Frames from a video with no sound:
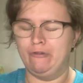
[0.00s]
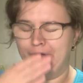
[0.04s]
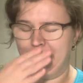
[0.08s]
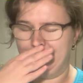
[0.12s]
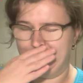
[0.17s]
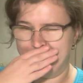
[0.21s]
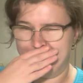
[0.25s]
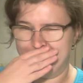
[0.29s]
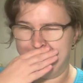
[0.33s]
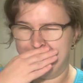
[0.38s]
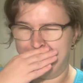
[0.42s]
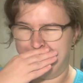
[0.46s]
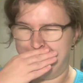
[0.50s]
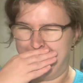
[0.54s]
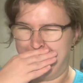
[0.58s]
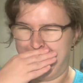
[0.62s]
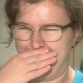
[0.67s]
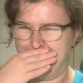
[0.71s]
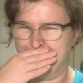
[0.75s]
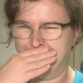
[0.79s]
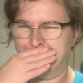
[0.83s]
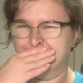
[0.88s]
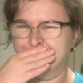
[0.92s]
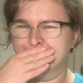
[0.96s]
excuse me,
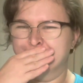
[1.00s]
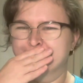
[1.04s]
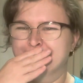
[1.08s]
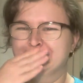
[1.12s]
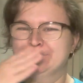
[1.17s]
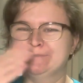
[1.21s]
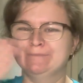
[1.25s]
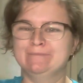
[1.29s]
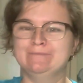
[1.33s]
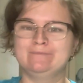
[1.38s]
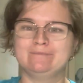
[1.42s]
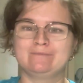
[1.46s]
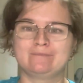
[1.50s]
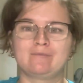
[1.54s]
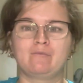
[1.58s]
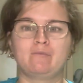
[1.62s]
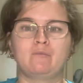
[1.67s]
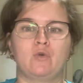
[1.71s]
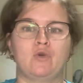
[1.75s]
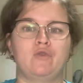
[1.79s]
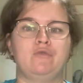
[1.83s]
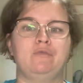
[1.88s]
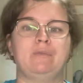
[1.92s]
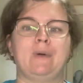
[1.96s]

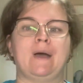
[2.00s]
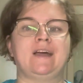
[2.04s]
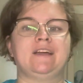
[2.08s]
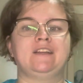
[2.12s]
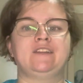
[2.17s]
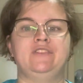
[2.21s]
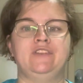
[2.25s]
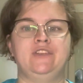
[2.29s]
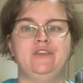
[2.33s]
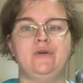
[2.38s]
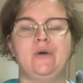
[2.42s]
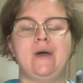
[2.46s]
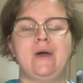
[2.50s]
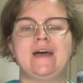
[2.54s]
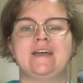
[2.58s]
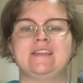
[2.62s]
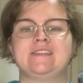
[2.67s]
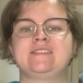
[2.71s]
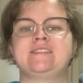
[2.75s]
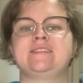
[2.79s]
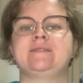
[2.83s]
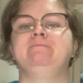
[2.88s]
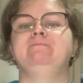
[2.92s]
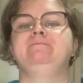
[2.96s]
move back to the
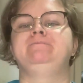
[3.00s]
US.